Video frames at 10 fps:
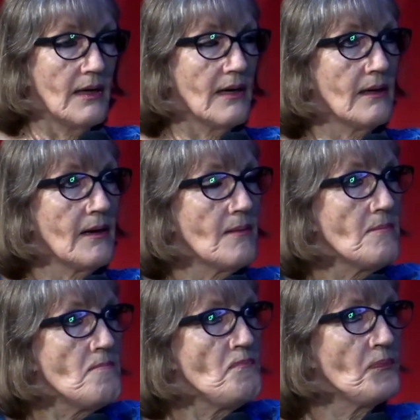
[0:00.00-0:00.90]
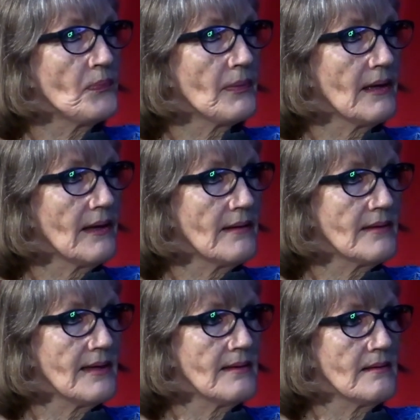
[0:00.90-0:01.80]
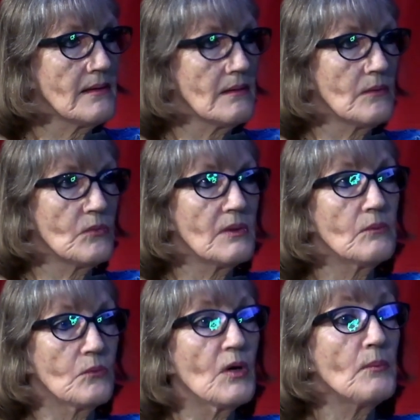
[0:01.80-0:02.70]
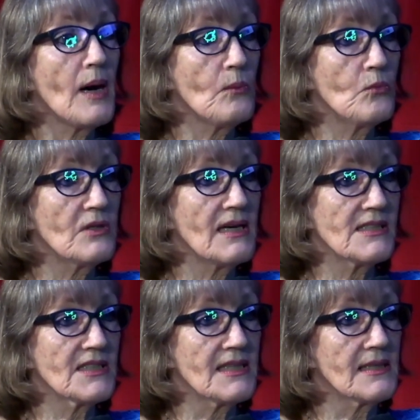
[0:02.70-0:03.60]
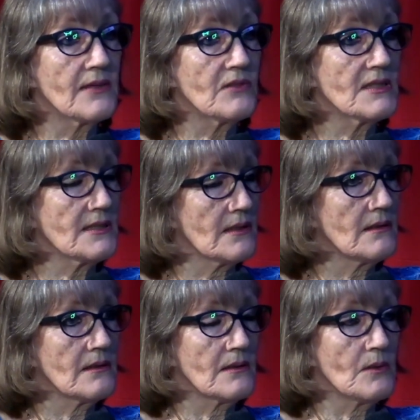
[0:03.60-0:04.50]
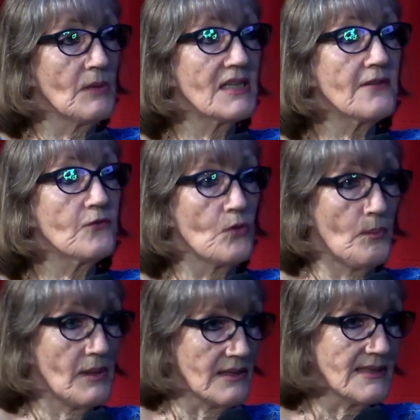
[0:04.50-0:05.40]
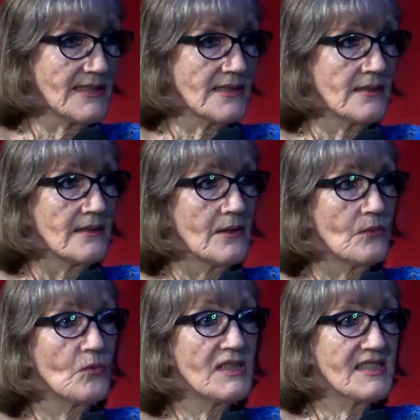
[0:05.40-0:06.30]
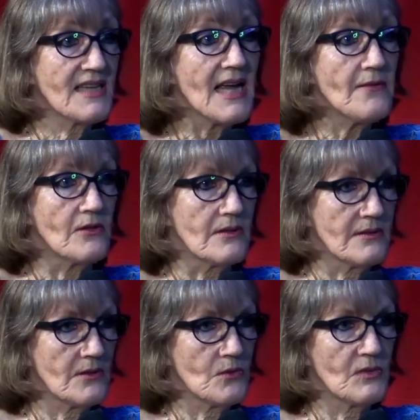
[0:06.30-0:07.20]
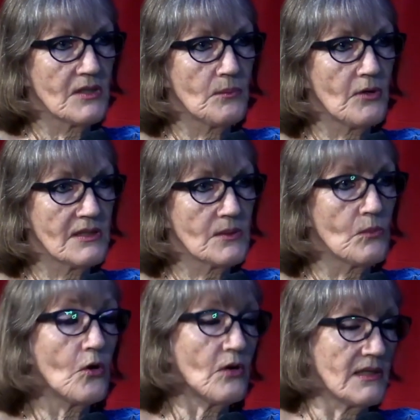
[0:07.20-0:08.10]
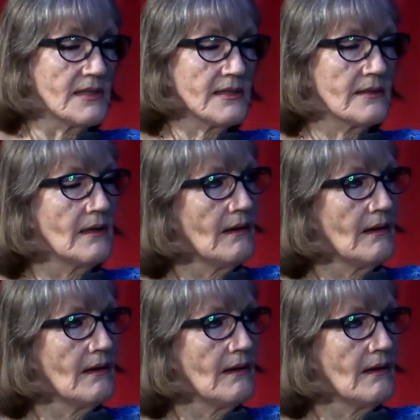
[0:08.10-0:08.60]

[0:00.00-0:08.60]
And then when Mum would actually give us the money for a bus, we'd save it so that we could buy some lollies.